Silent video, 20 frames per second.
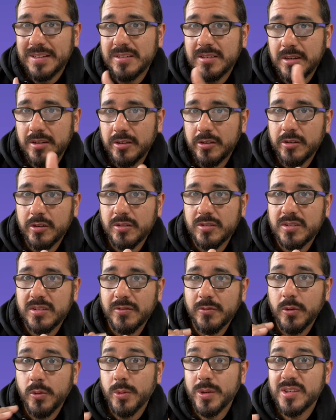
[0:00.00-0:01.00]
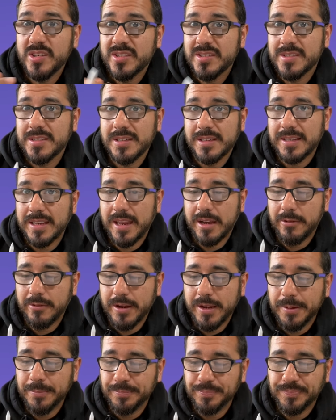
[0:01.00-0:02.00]
on your notes of what we just looked at, all
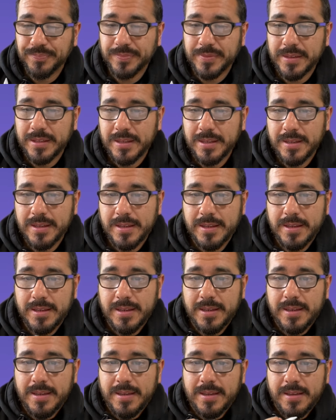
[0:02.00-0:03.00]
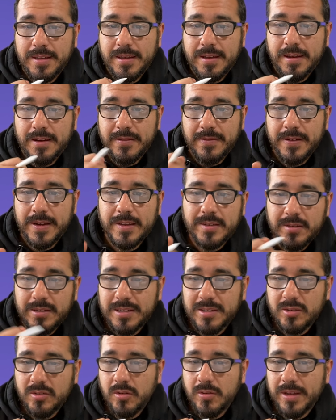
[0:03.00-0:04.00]
right? All right, so
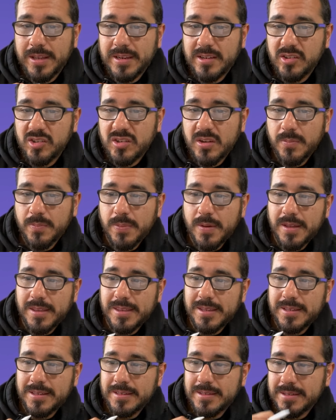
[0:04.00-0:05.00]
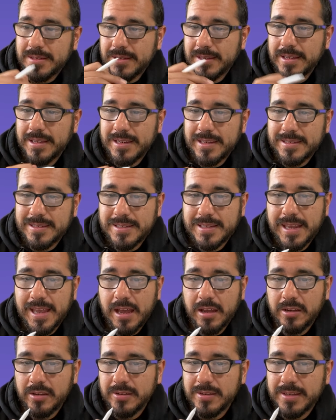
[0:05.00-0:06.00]
let's go ahead and jump on this and let's see
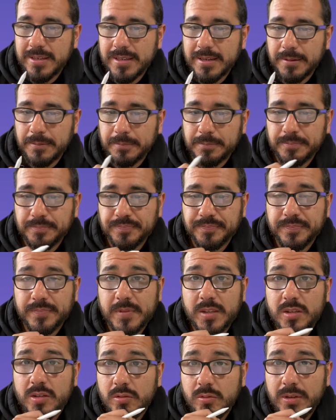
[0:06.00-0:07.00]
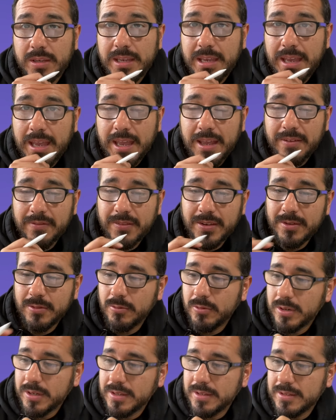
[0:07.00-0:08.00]
how you did. So
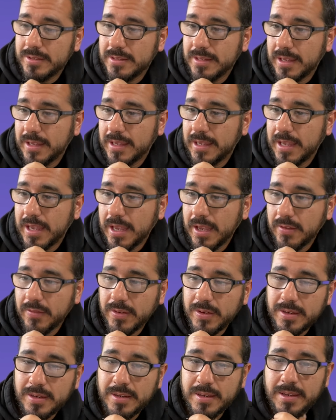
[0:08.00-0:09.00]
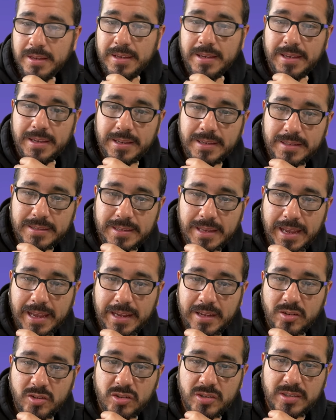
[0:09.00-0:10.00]
Kevin, we're gonna say Kevin, his
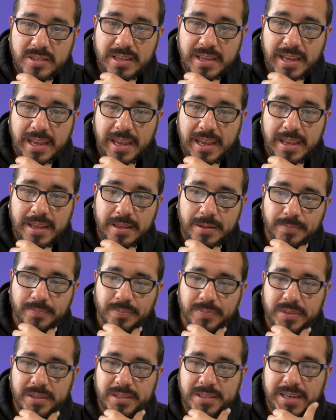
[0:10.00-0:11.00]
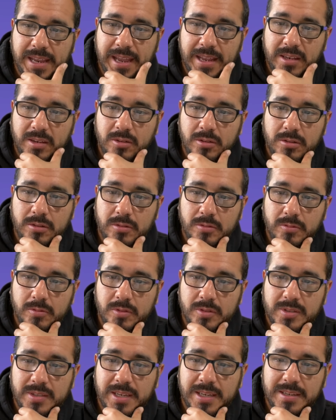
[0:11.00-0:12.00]
age is K, Daniel,
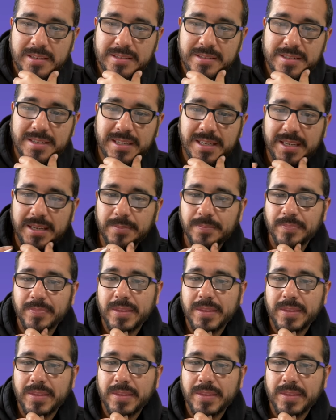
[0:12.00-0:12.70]
we'll say is D.